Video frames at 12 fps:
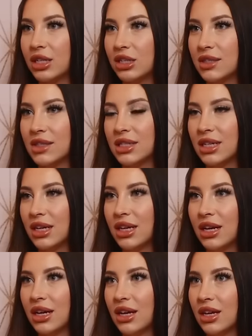i just
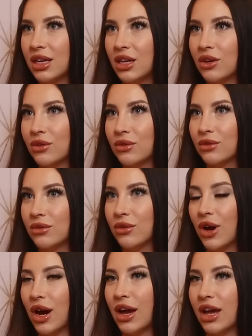you know
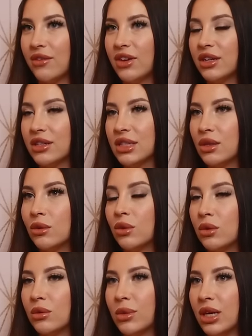avn is so
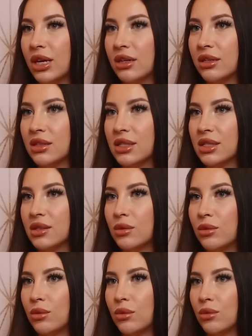cool because
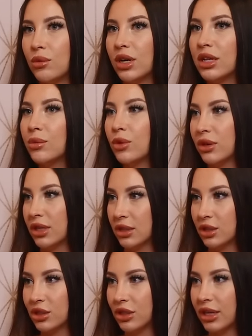we're in the porn
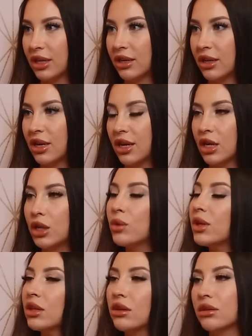industry you
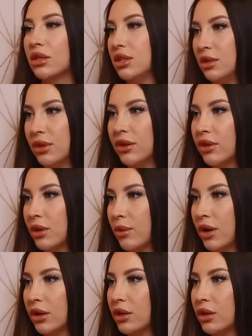can literally do whatever you want.